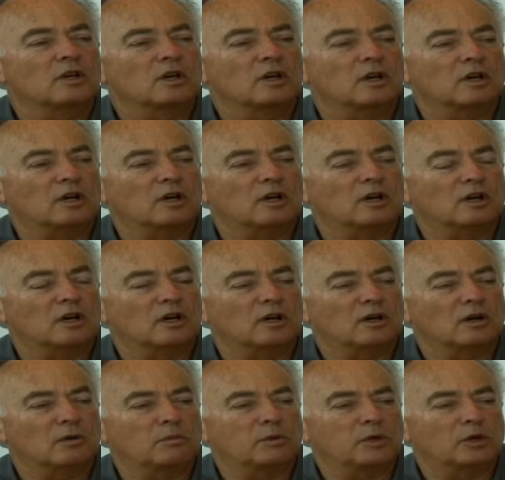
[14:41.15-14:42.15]

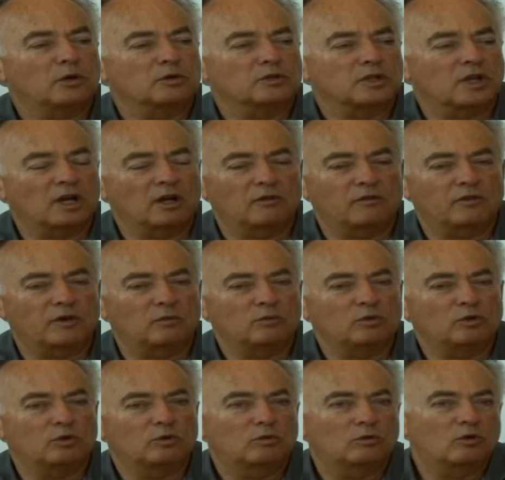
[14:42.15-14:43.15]
because alpha
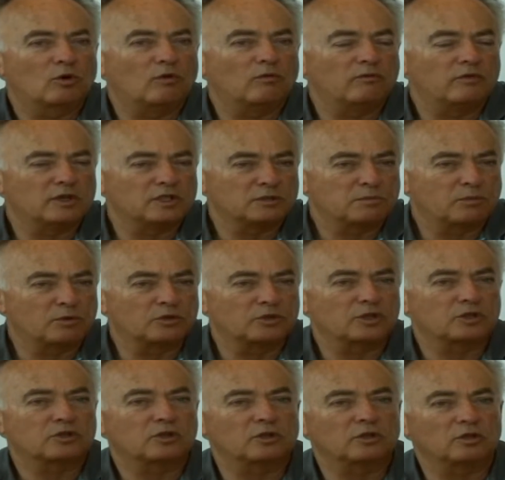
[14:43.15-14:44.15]
will convert
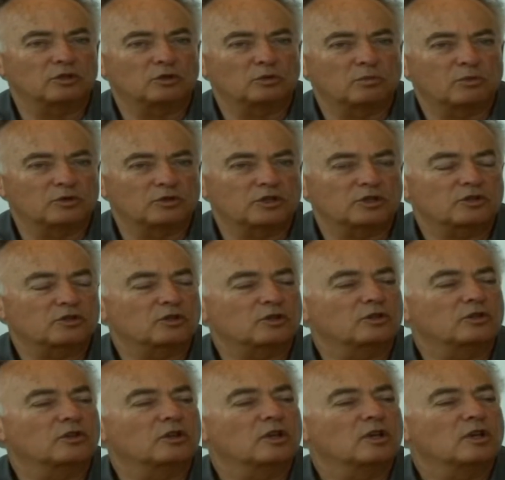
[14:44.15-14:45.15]
position into
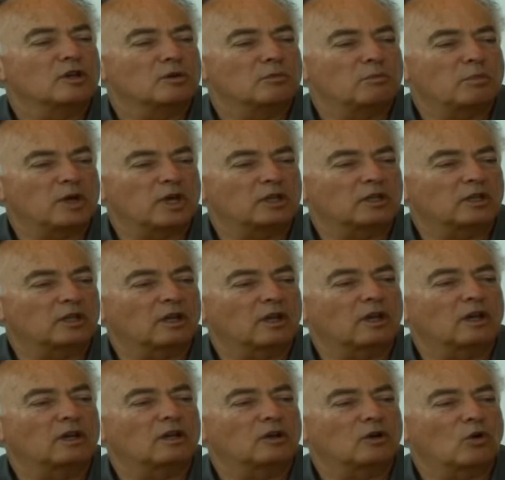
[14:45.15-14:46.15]
position,
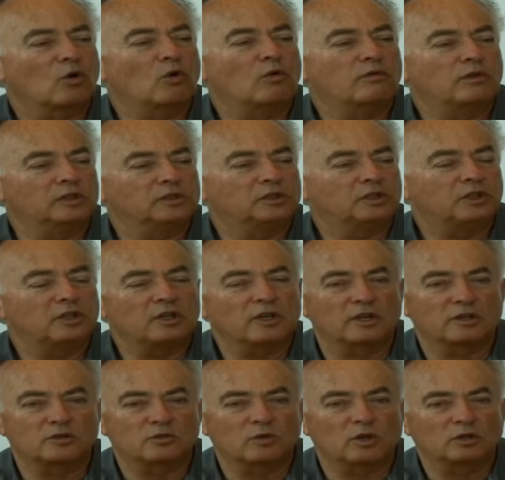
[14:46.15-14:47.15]
beta over t
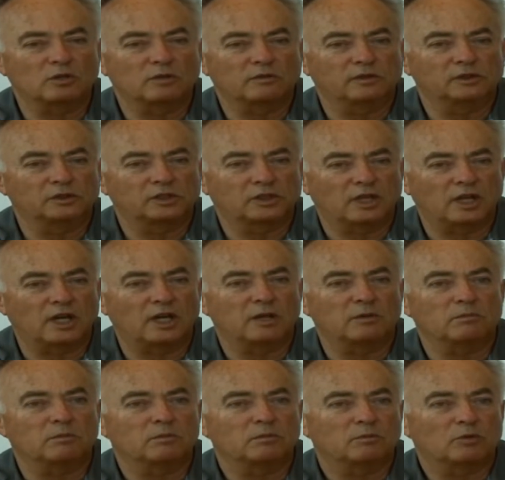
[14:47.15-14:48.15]
has 1 over
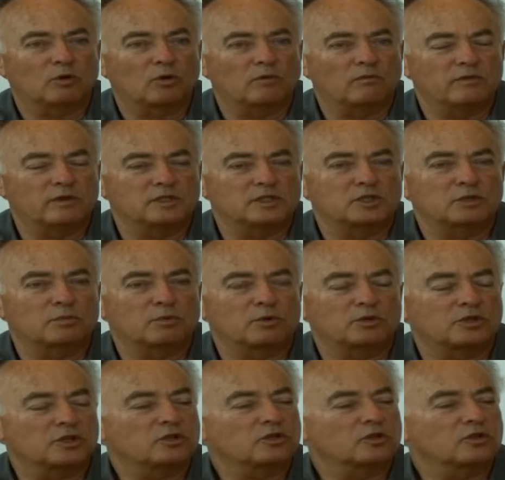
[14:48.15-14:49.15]
time, converts
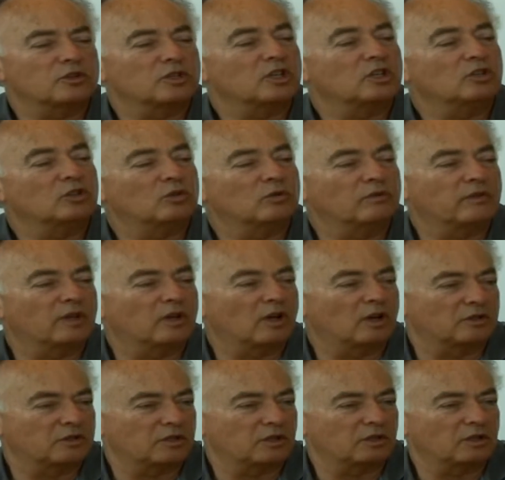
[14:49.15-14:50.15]
position into
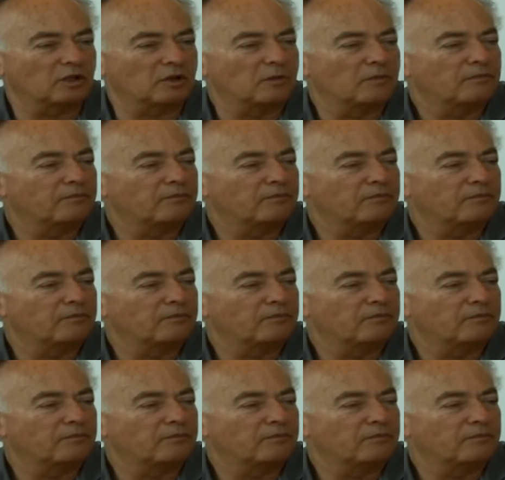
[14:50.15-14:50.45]
velocity.